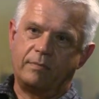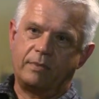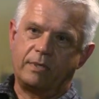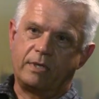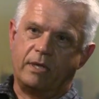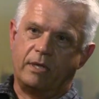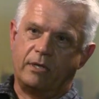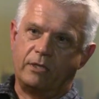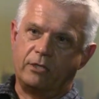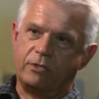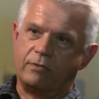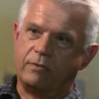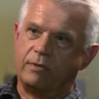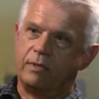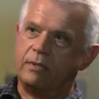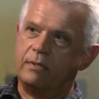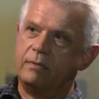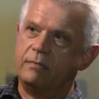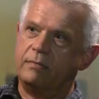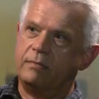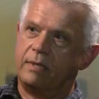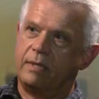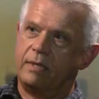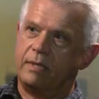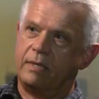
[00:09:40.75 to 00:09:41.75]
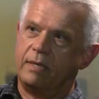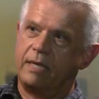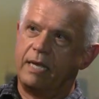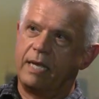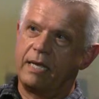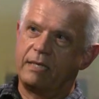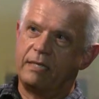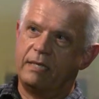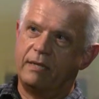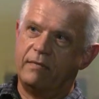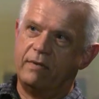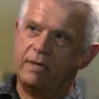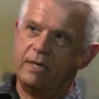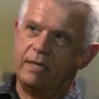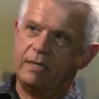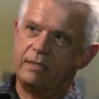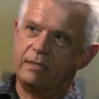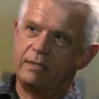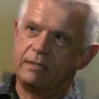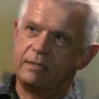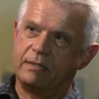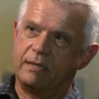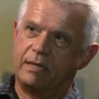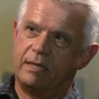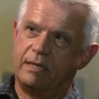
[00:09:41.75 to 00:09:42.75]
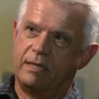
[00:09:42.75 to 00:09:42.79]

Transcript: cultural activities.